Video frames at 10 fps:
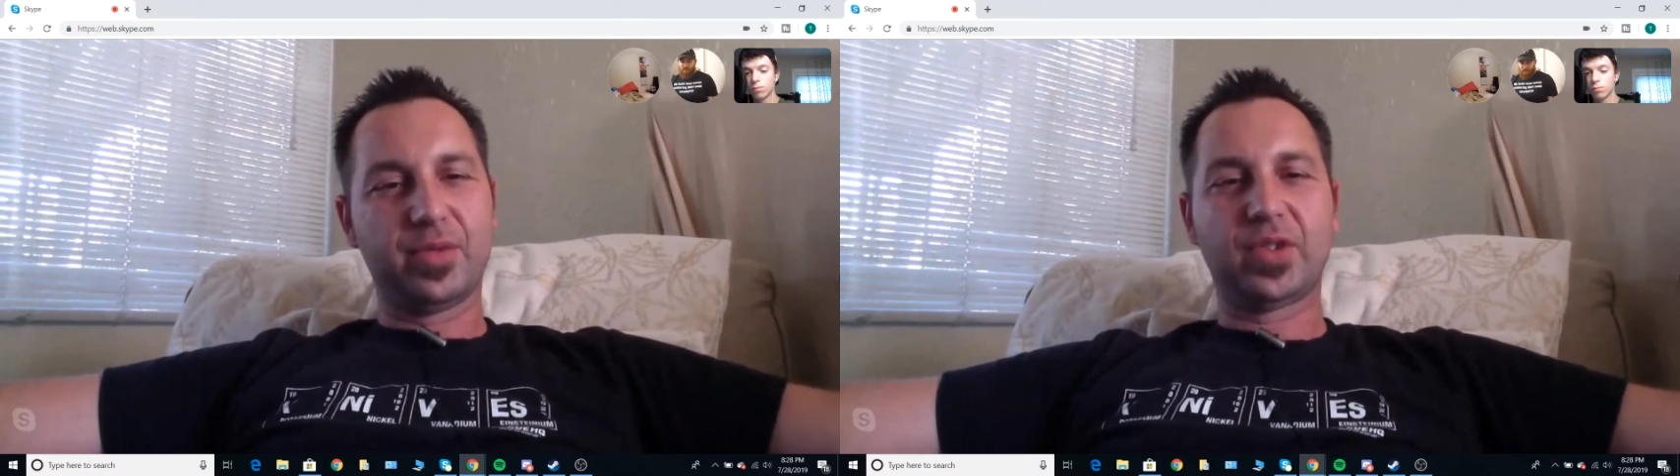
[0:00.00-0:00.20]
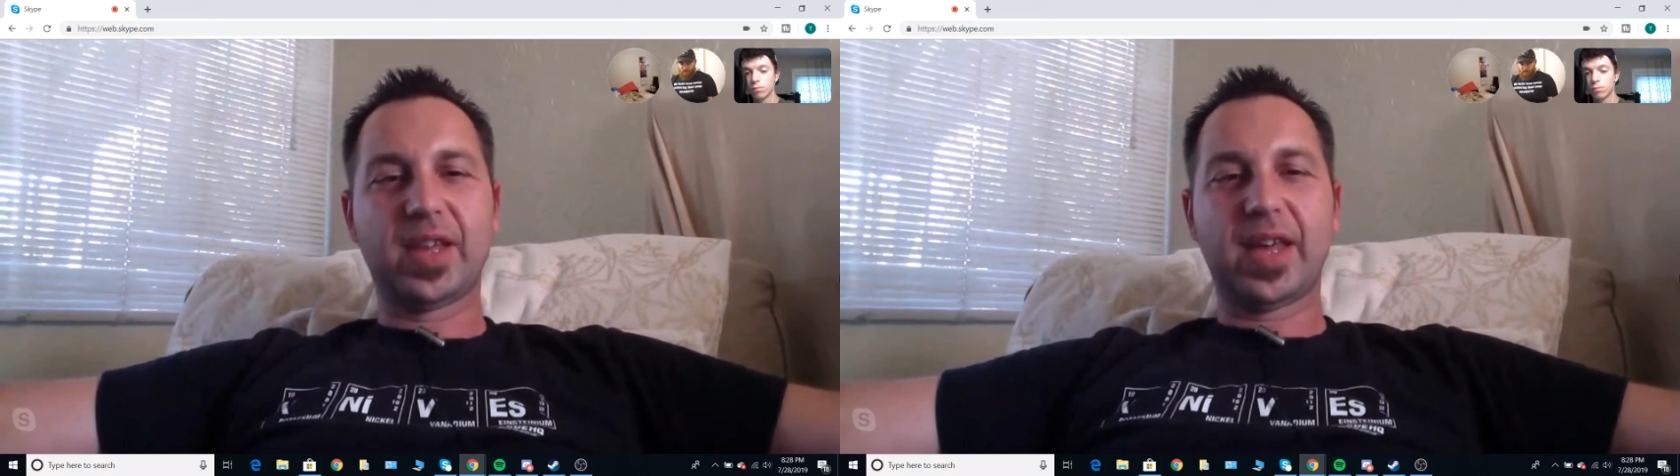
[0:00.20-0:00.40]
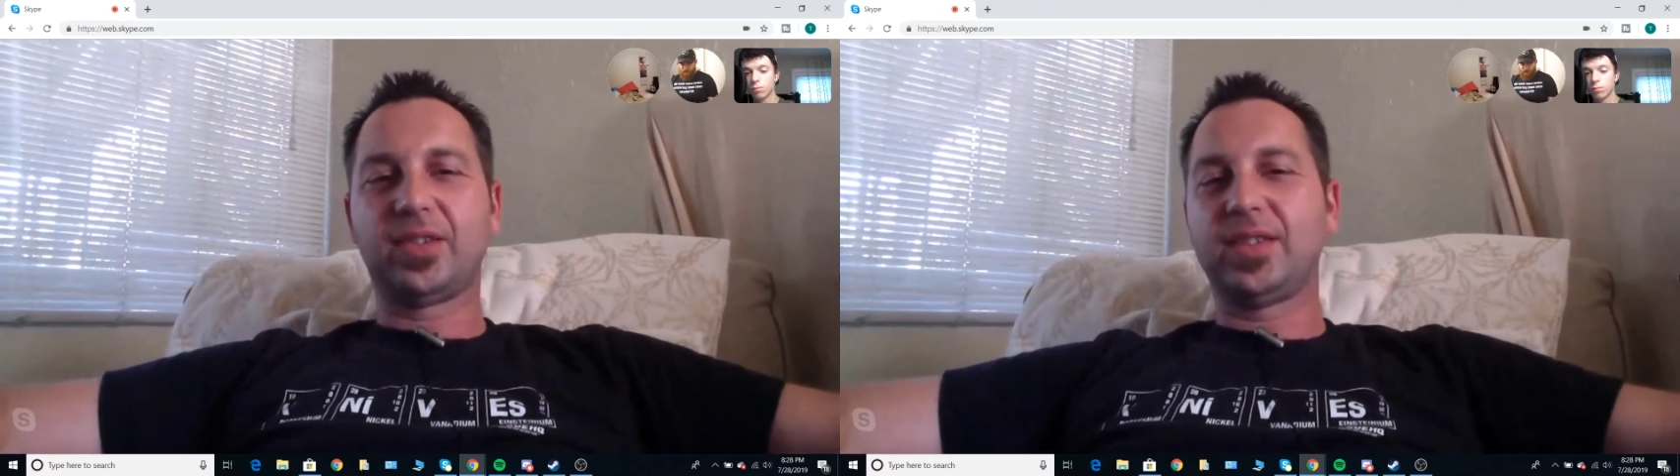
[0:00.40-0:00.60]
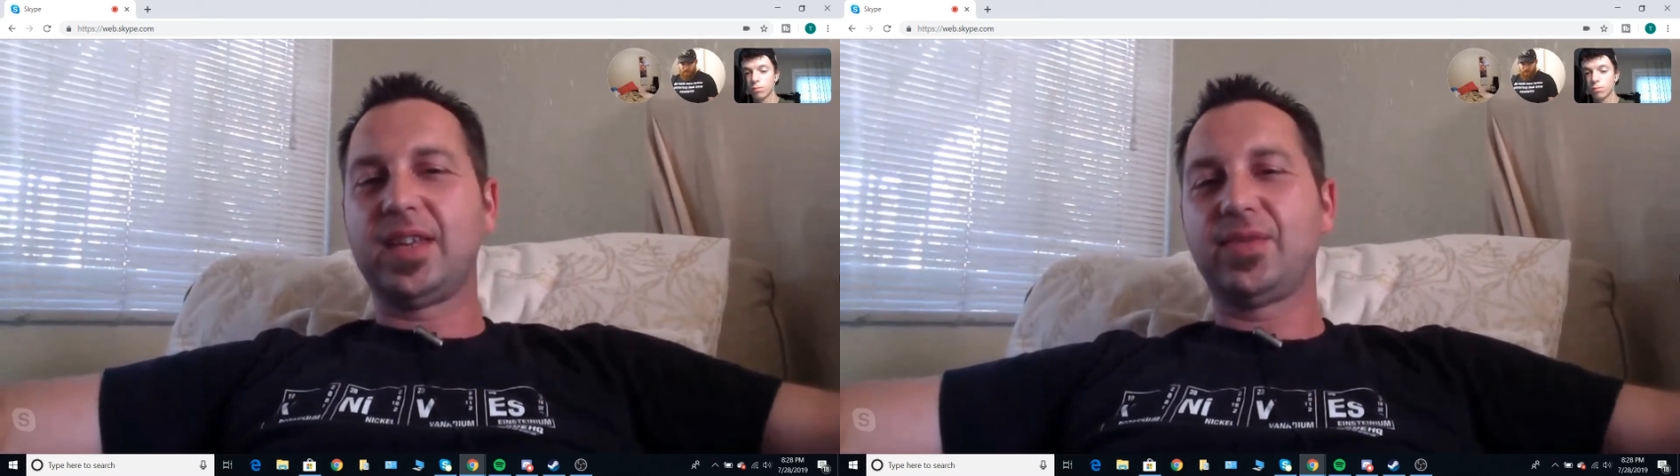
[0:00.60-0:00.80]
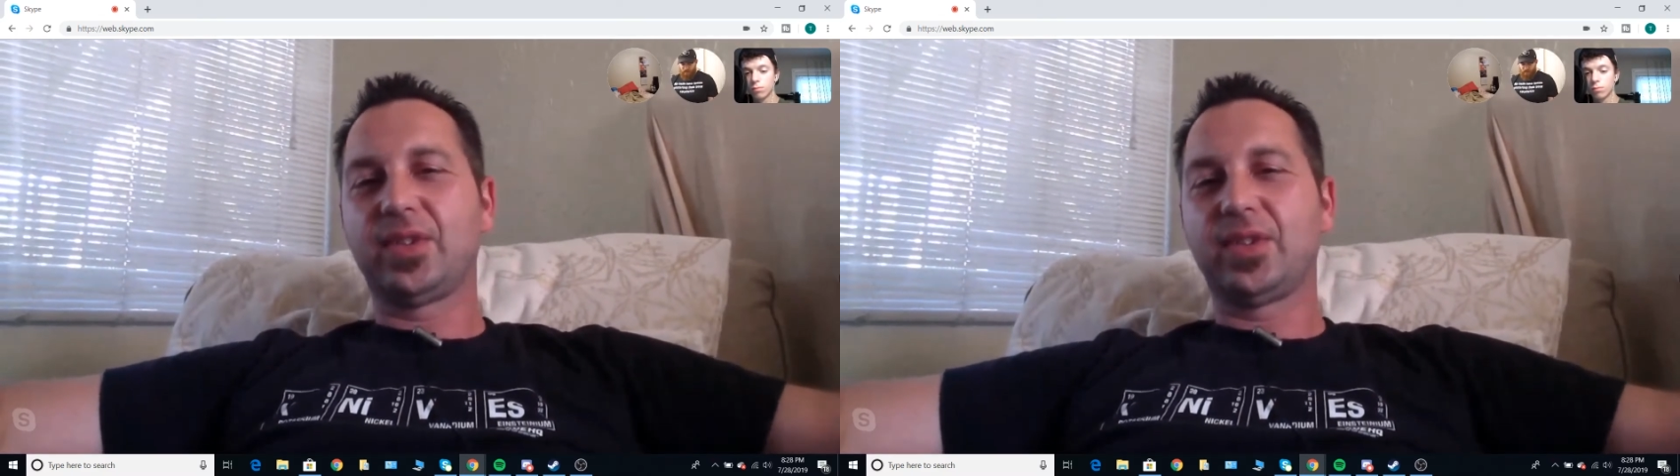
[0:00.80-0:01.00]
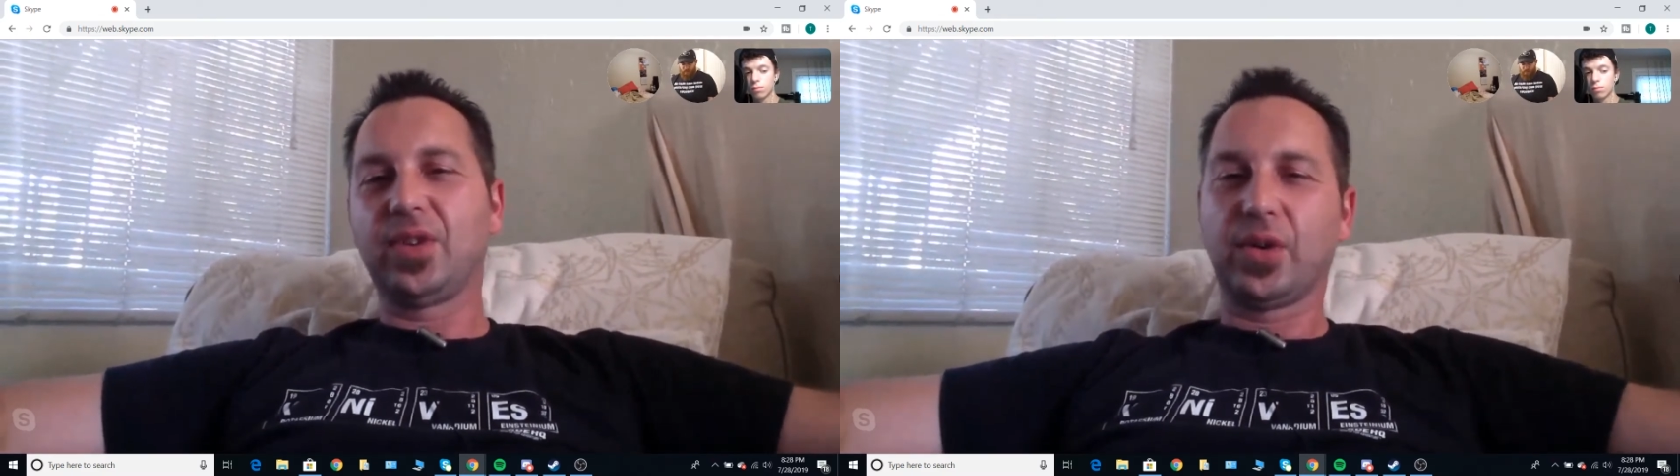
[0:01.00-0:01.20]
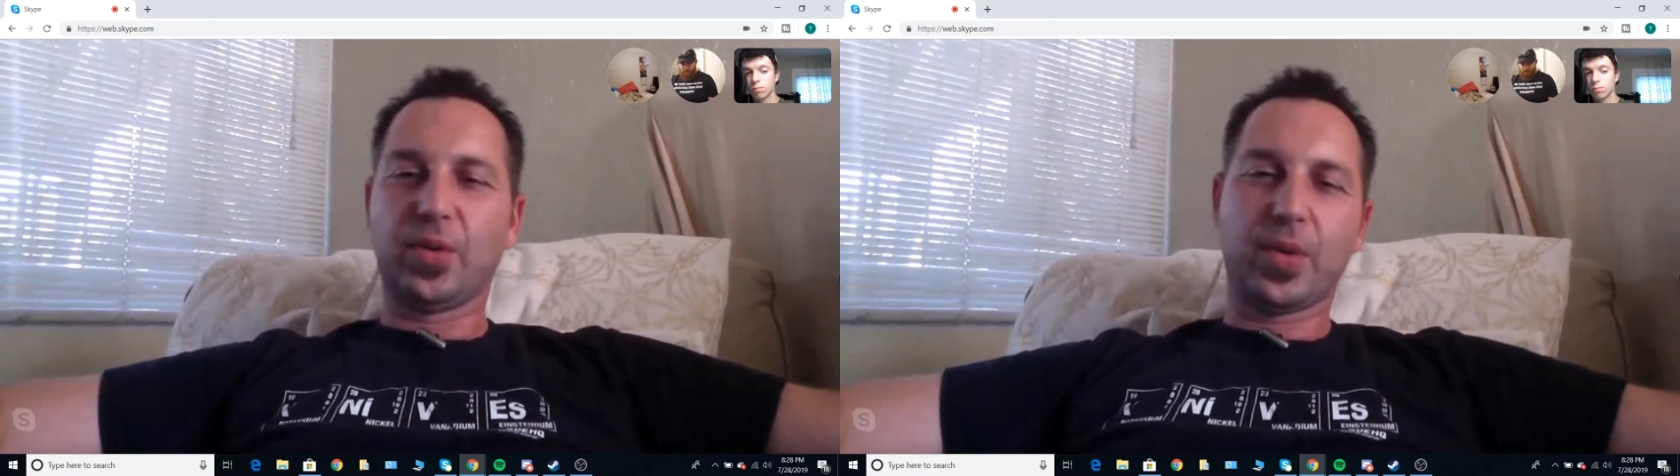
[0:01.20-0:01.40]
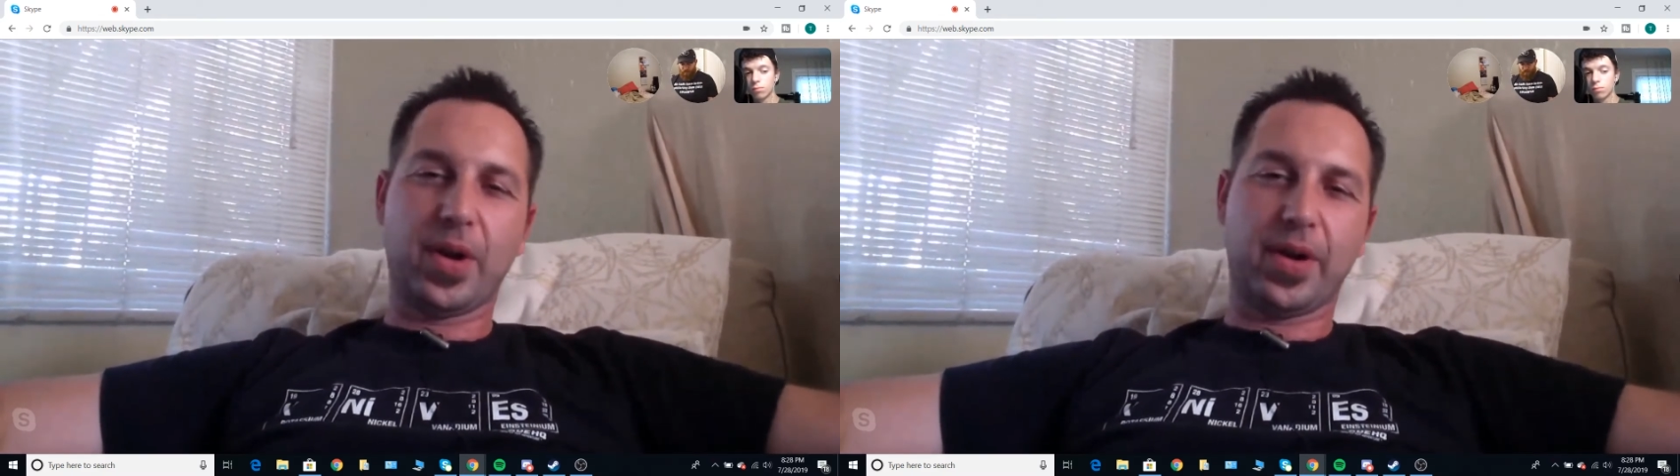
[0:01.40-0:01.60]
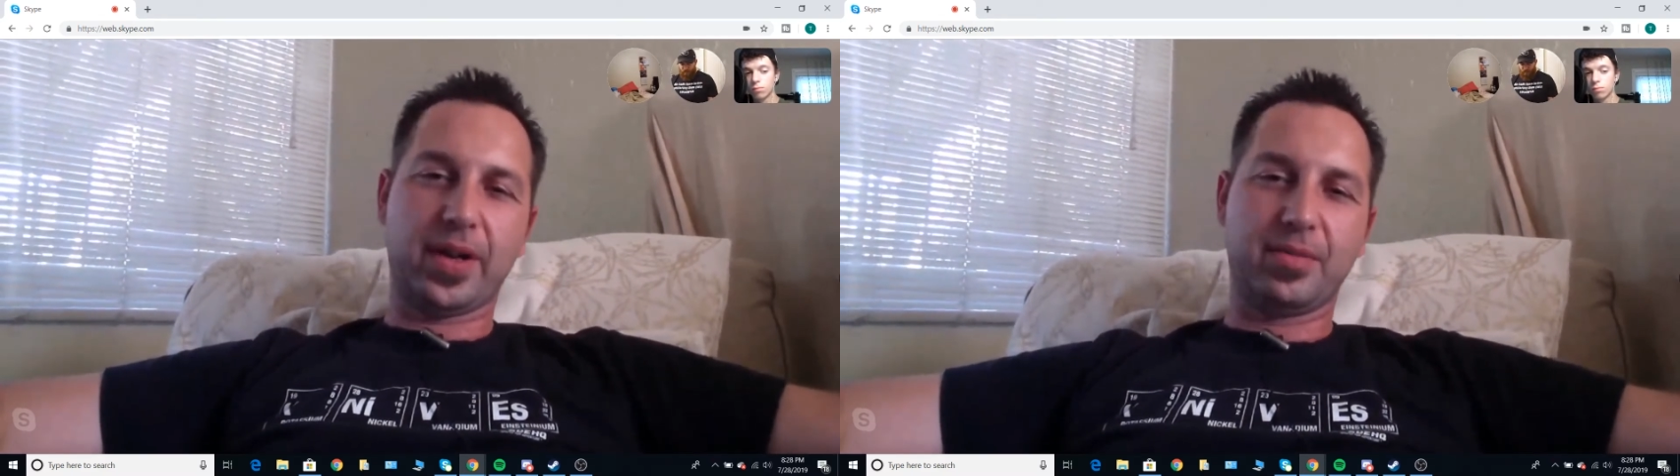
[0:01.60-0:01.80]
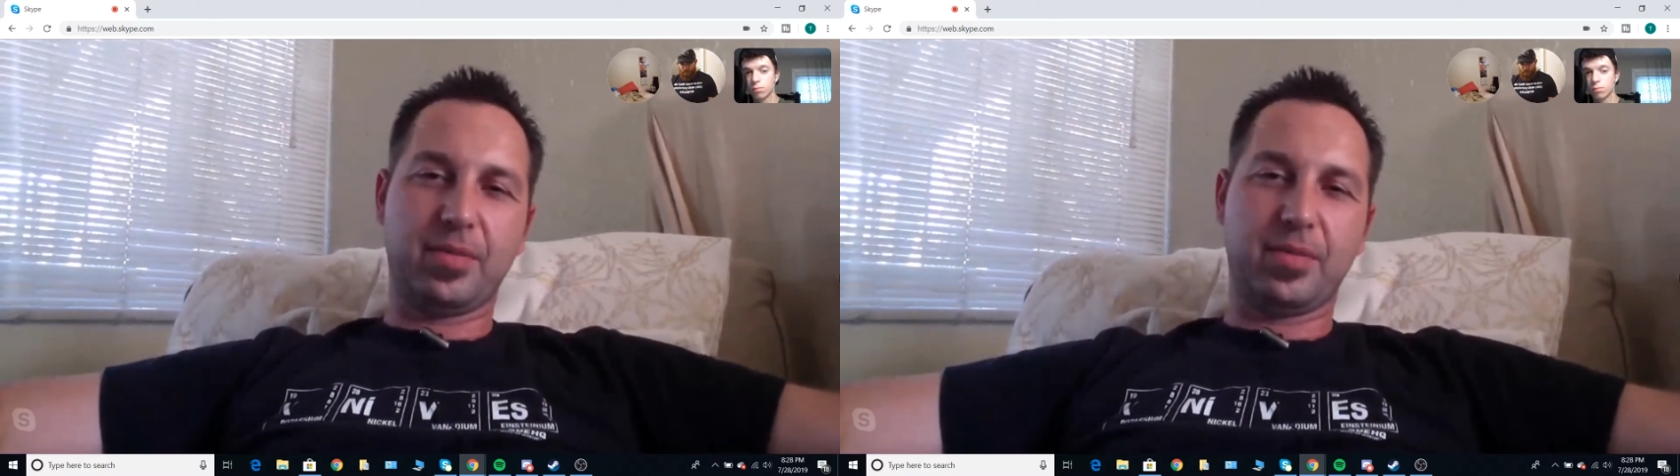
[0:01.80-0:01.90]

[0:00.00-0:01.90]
Just like Steve doesn't go to work